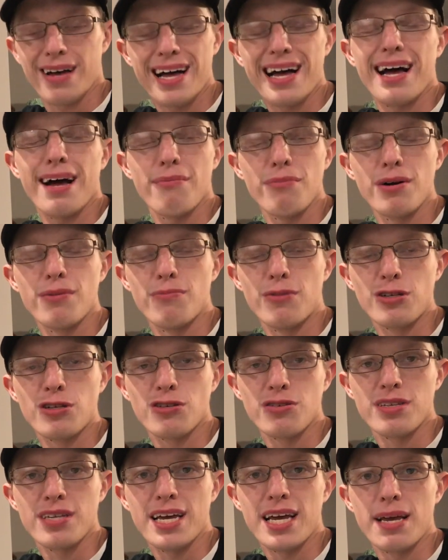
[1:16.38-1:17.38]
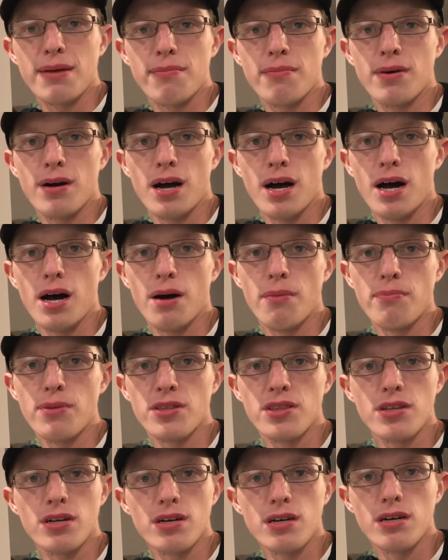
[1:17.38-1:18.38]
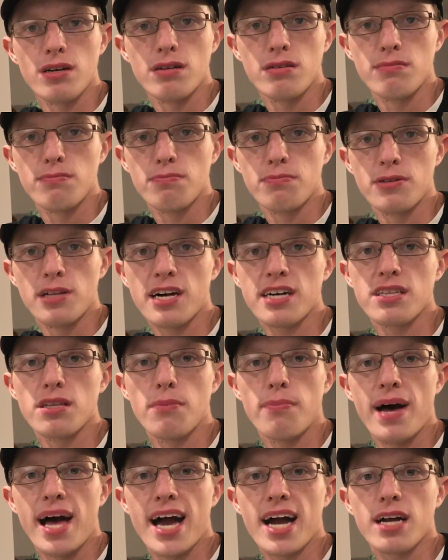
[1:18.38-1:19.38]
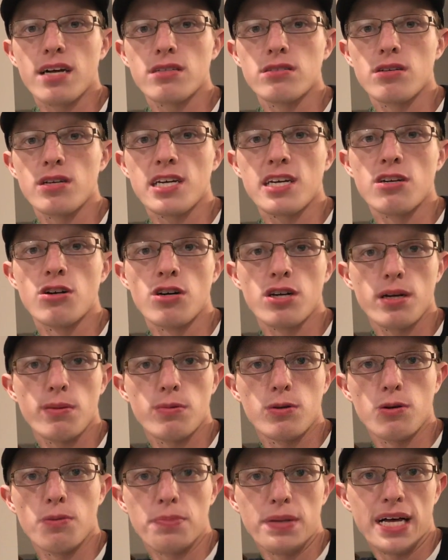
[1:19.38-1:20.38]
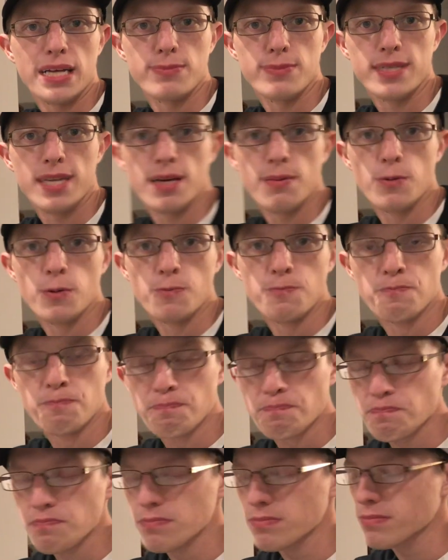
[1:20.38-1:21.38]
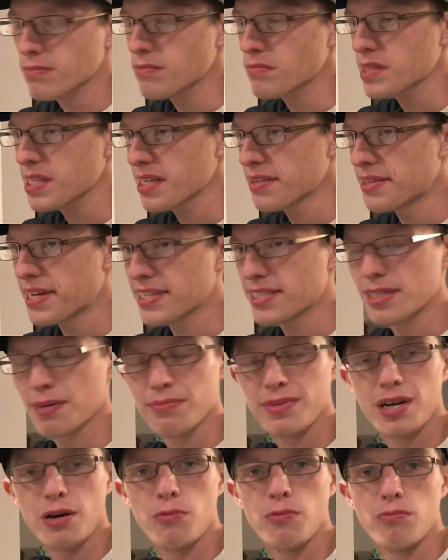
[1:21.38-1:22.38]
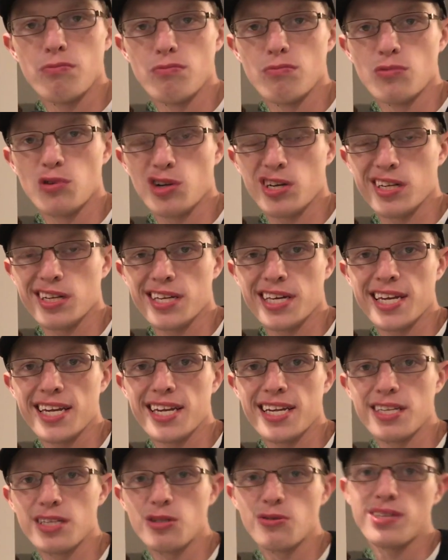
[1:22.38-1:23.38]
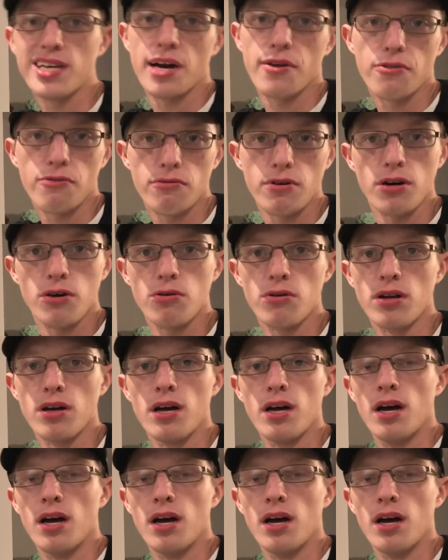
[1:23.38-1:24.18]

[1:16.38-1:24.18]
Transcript: I'm gonna butcher the name, but the plug on the back so you can hook it up to a plasma table. That's something I'm looking to get into down the road.